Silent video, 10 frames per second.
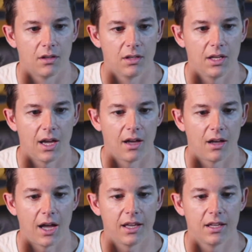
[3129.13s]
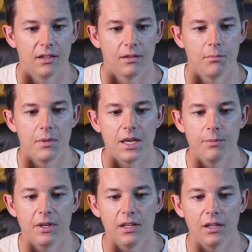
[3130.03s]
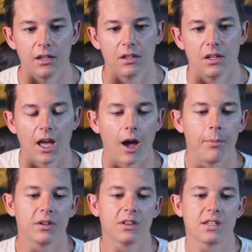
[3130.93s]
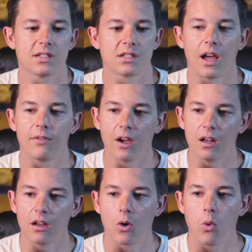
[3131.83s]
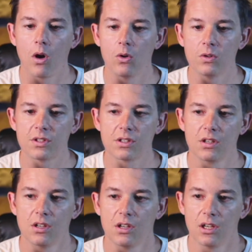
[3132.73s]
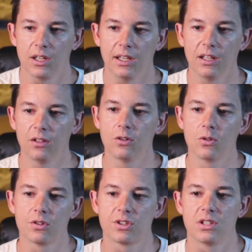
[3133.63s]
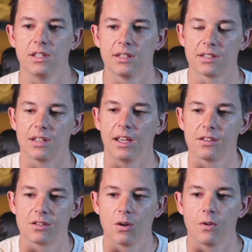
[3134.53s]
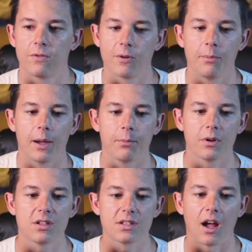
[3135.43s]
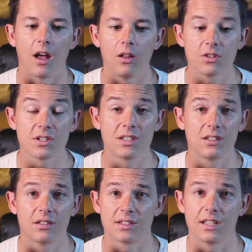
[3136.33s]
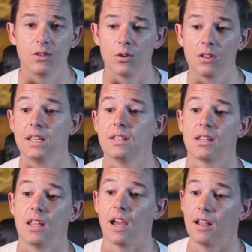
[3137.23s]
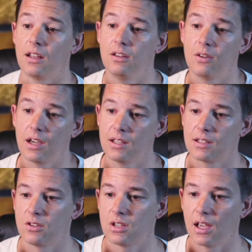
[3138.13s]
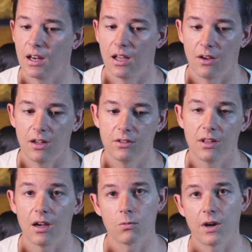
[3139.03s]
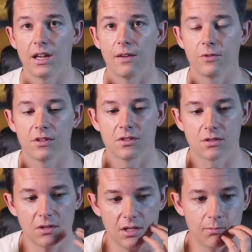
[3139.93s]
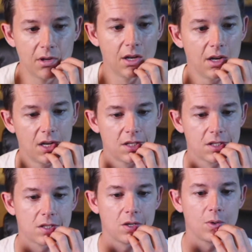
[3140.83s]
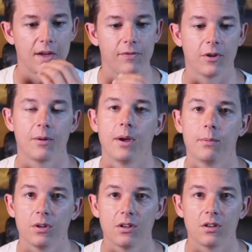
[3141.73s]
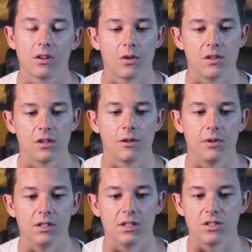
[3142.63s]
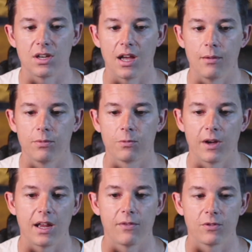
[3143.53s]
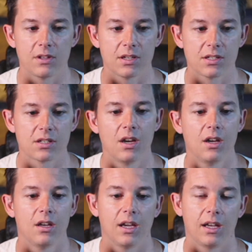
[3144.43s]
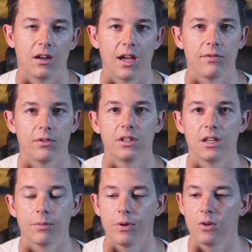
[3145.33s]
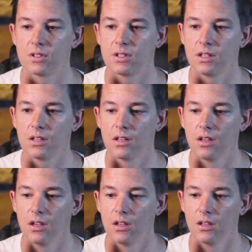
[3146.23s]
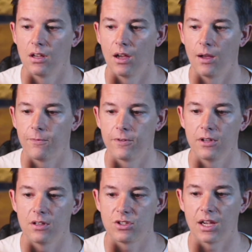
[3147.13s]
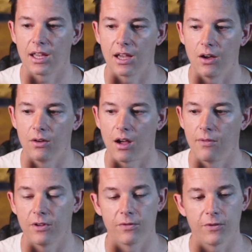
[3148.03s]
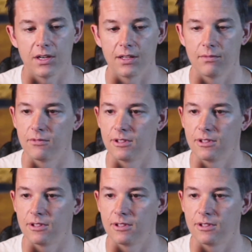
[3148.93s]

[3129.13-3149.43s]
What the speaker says: yeah, I can maybe, how about this? I've got a quote in Google Sheets. And so for members, I'll just send you a link to that and you guys can check it out. I'll do that right after the stream. So if you're a member, go to the community tab right after this and I'll have a link posted for you to check out. Feel free to,